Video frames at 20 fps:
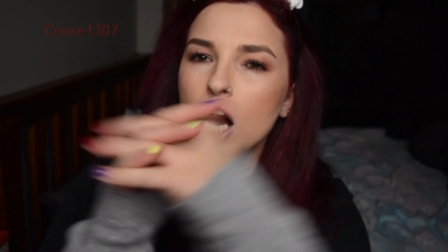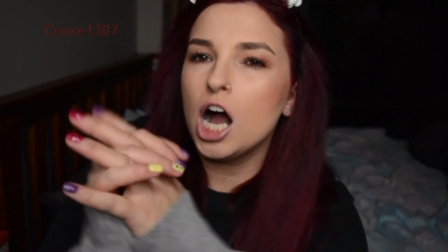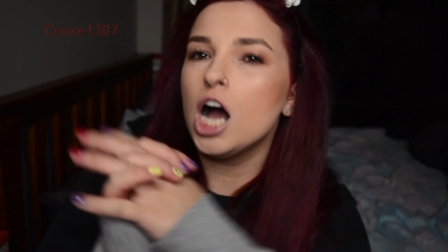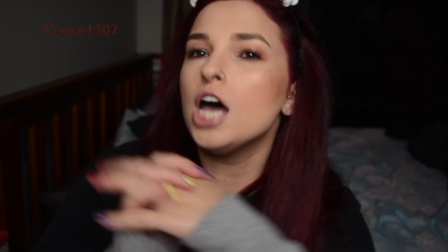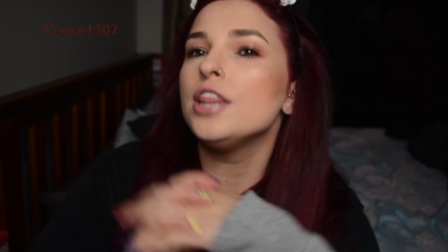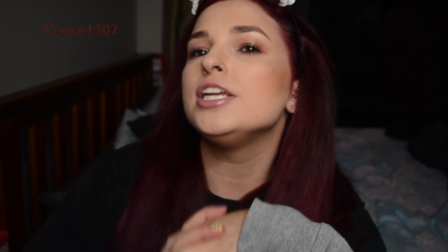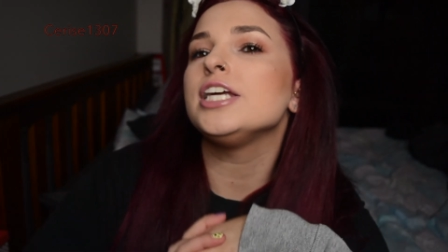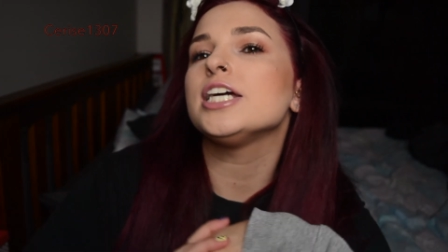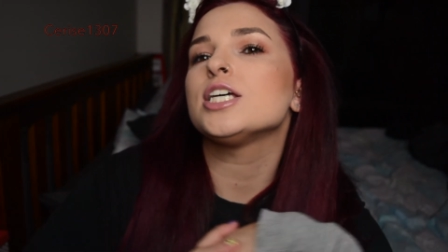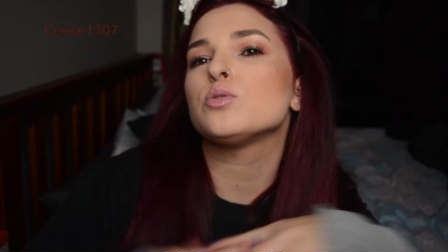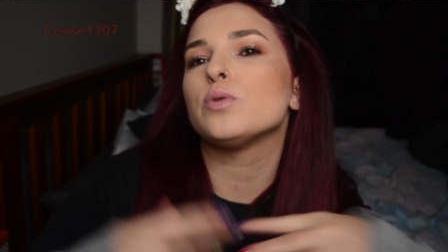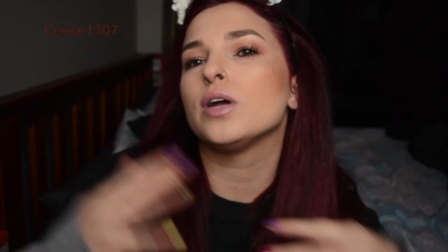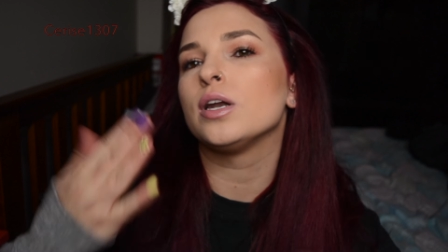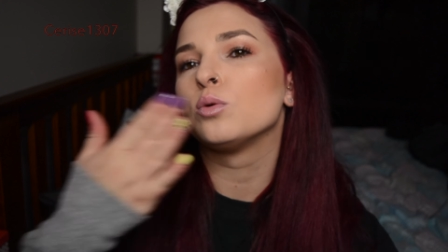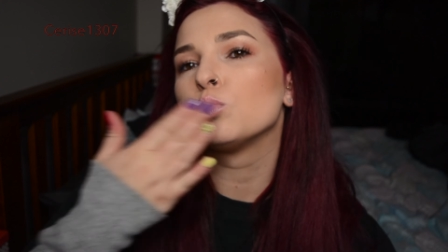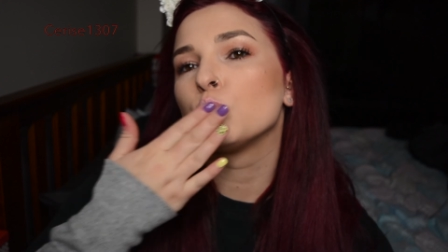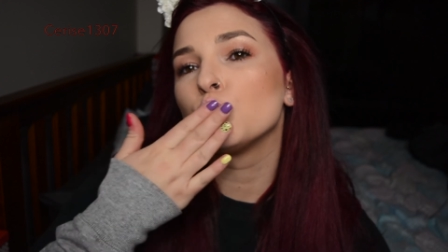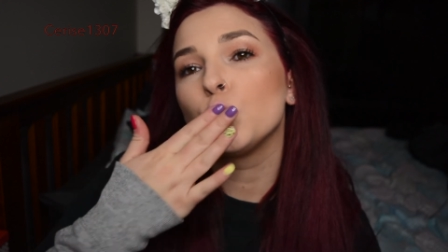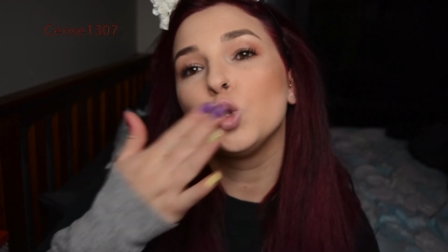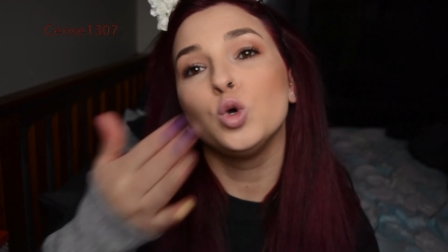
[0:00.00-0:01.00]
on the next one.
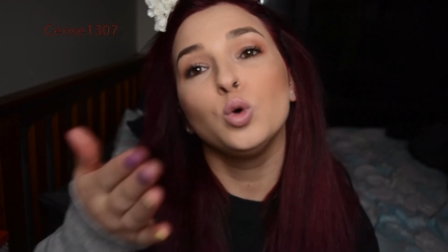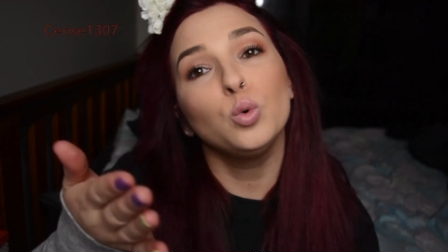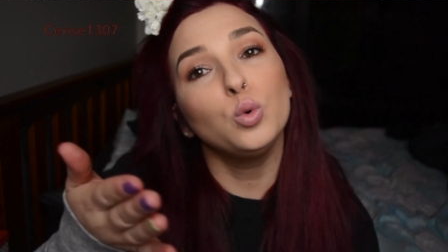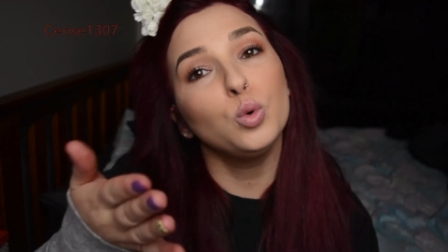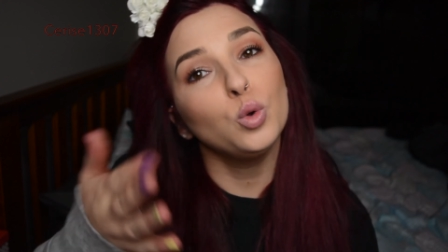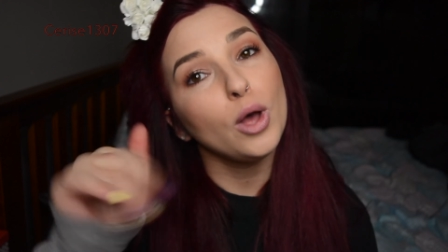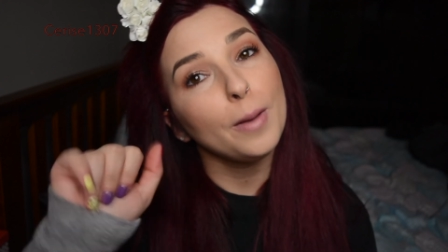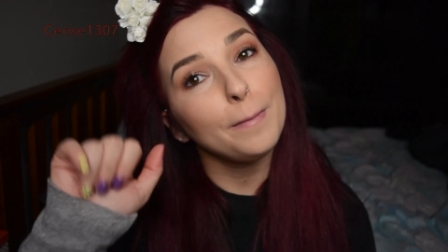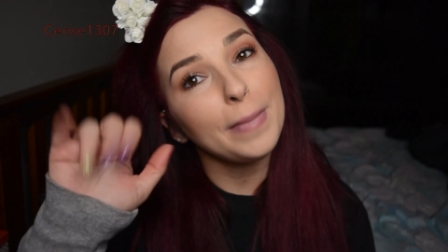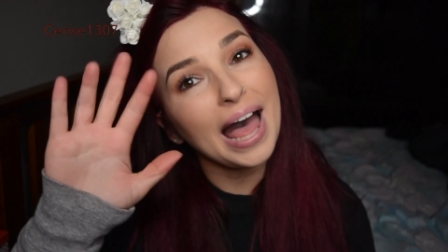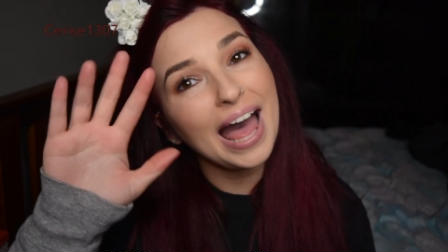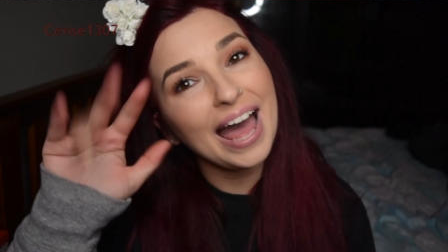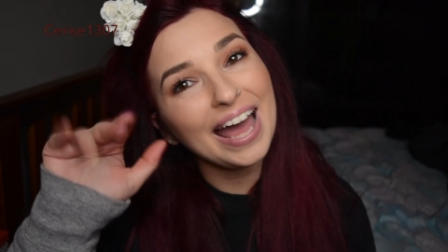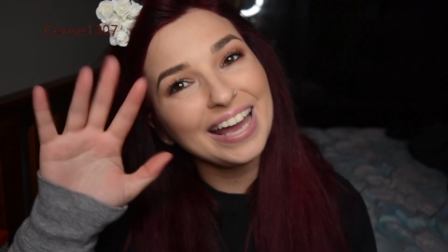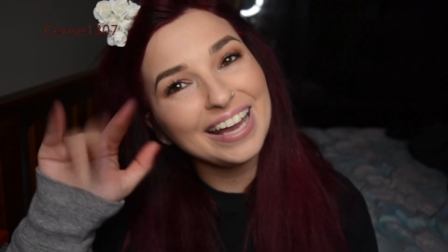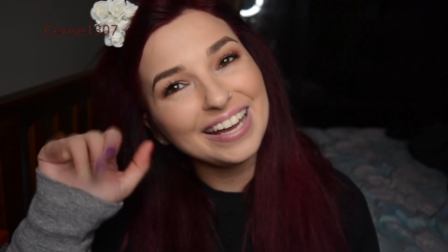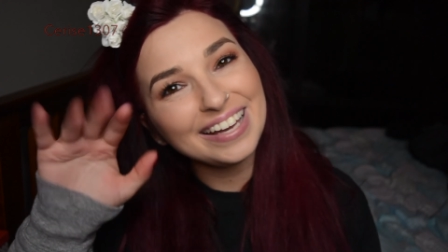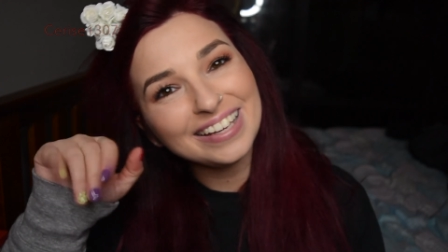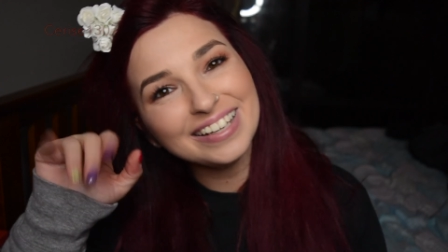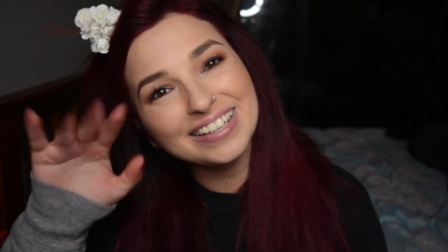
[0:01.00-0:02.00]

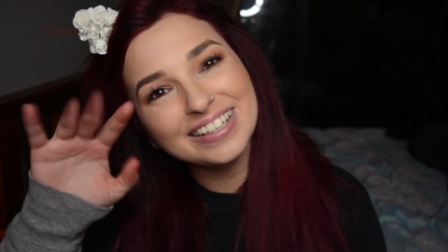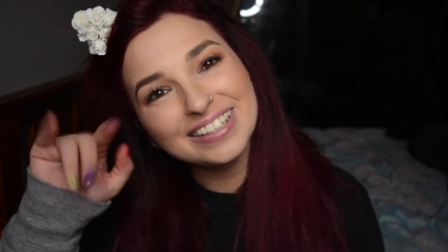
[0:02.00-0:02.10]
Bye!